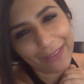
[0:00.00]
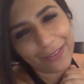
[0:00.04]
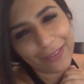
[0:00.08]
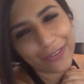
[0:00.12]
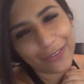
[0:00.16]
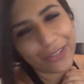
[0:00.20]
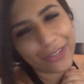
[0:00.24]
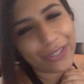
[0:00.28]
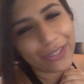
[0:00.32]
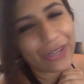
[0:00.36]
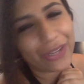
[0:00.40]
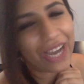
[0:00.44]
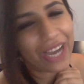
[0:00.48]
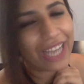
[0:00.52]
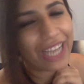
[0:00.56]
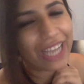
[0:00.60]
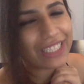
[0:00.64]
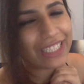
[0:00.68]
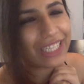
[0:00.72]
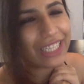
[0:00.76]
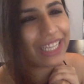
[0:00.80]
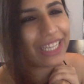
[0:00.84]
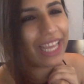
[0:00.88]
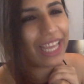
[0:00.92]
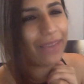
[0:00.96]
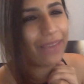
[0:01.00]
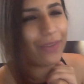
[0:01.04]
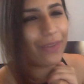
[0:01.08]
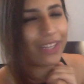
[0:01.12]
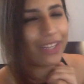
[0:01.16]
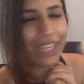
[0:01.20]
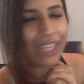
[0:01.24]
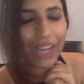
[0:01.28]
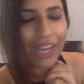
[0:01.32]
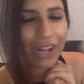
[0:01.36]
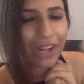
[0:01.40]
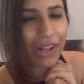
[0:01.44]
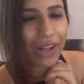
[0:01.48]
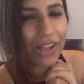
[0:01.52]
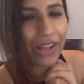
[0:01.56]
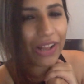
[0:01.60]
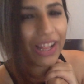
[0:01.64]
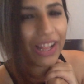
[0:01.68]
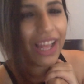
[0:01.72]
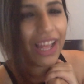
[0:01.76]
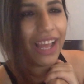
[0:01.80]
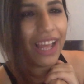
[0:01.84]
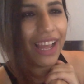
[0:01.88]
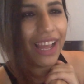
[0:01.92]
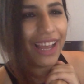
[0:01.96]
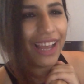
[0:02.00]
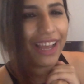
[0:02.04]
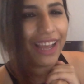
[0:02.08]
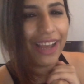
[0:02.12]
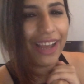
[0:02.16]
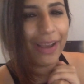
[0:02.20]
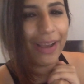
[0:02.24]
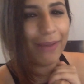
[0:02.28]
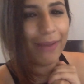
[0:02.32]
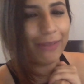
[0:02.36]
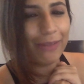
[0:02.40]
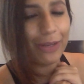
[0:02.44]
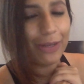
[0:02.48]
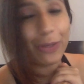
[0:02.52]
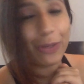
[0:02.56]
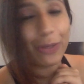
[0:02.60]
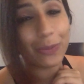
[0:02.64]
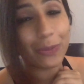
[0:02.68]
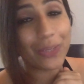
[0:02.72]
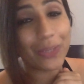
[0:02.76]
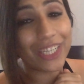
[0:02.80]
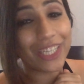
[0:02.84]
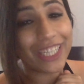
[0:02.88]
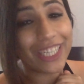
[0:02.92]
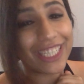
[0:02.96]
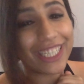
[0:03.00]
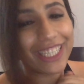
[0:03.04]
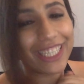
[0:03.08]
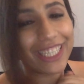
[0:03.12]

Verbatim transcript: before you guys are like what the hell um, you're weird